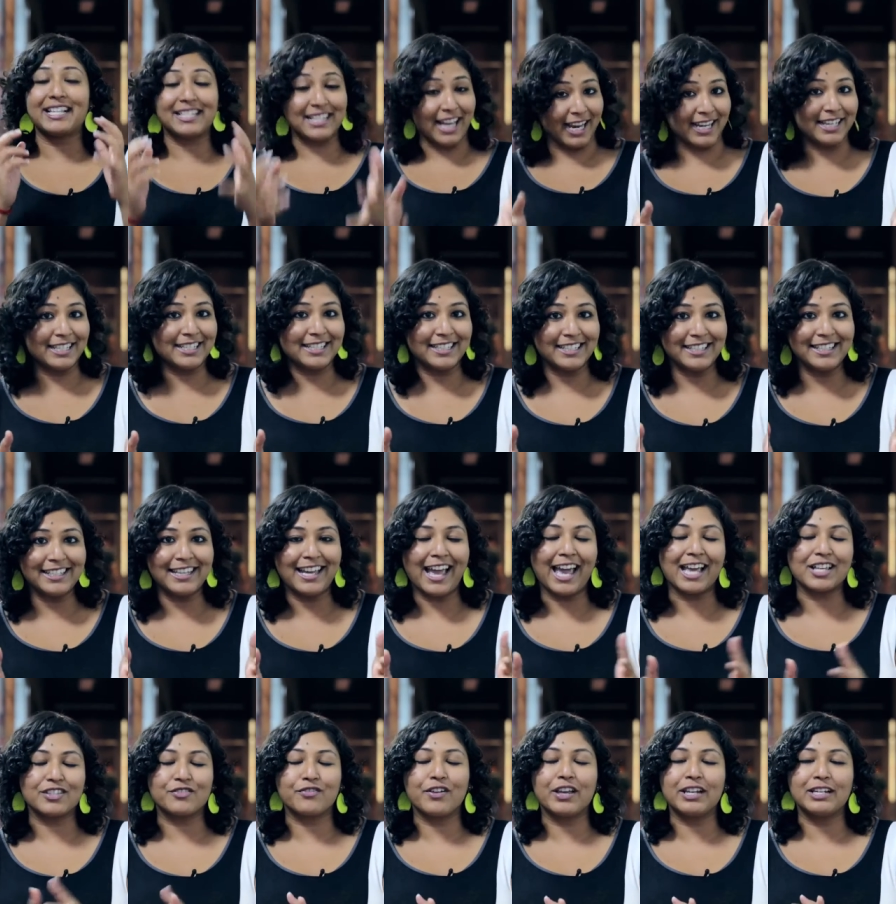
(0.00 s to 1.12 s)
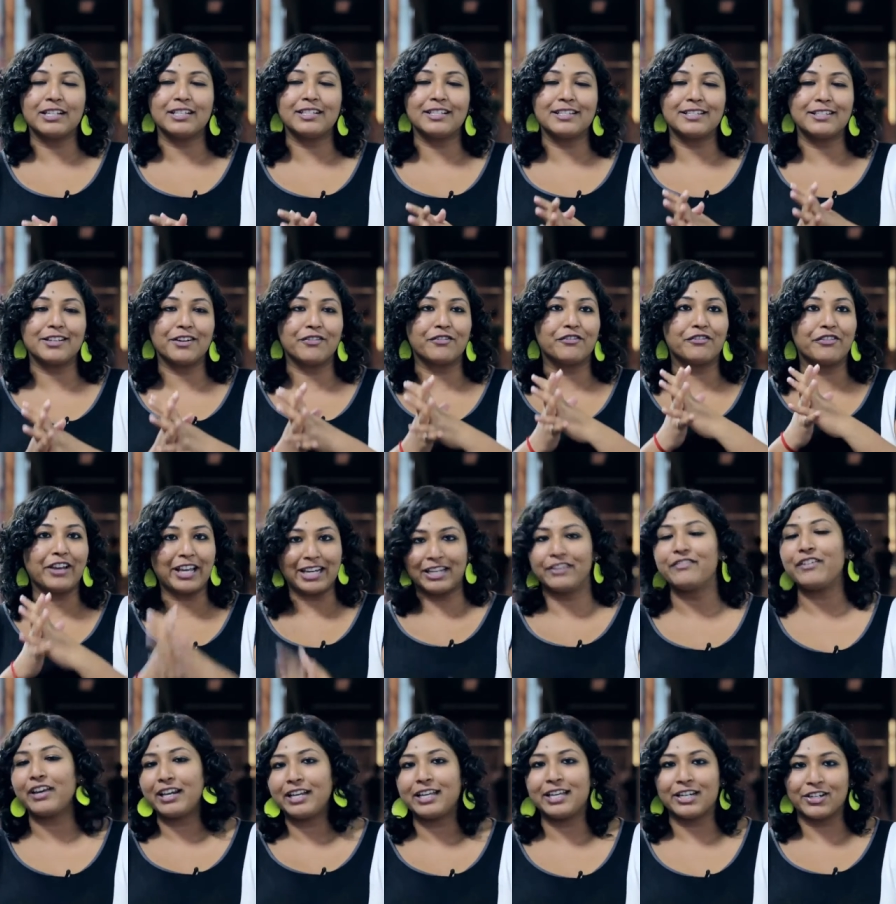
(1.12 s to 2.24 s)
exciting as well as a very,
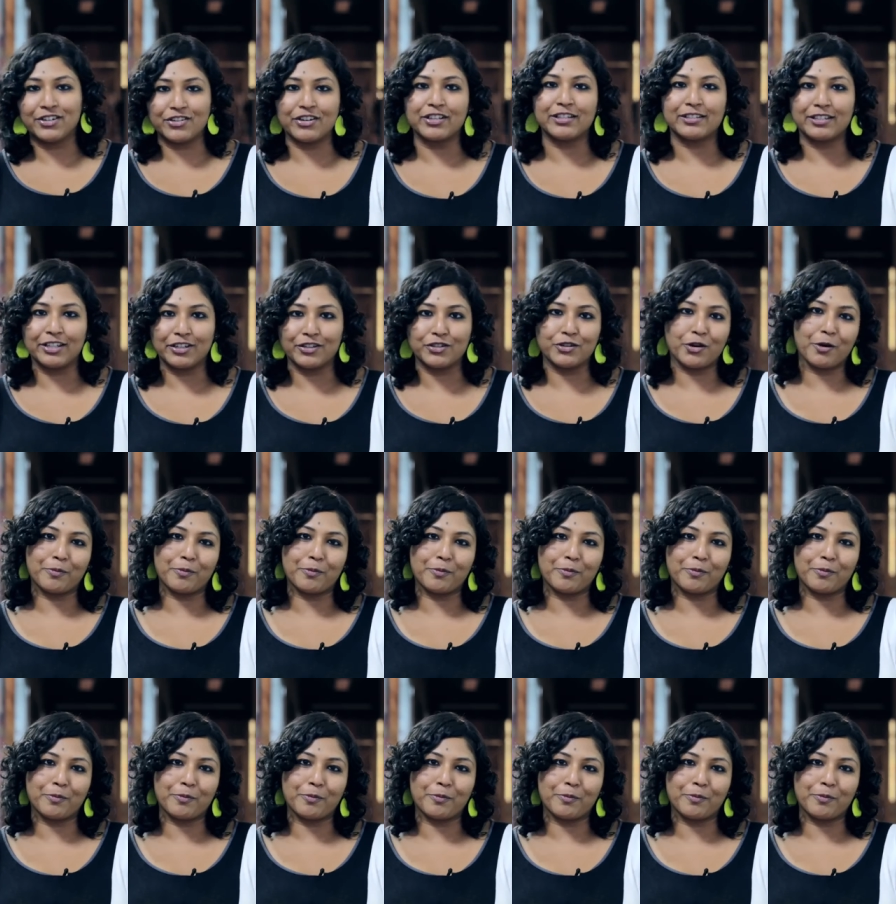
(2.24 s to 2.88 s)
very interesting